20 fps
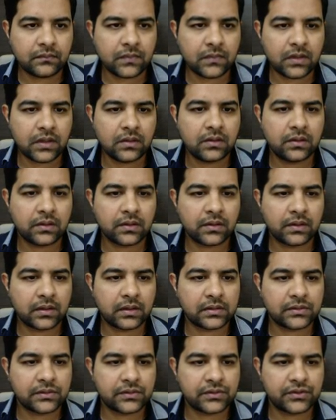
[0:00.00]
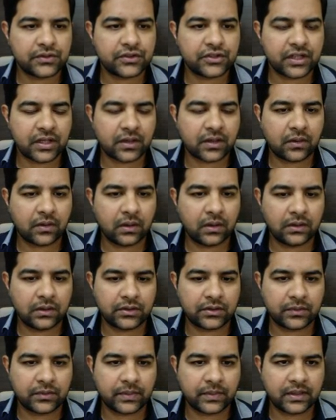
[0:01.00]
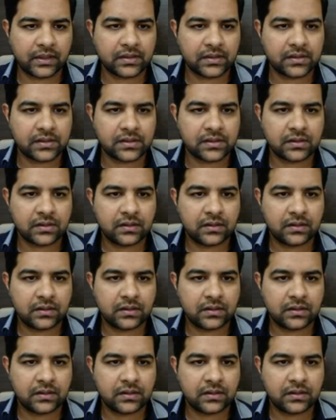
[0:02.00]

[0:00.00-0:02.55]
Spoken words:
You could also check all the domains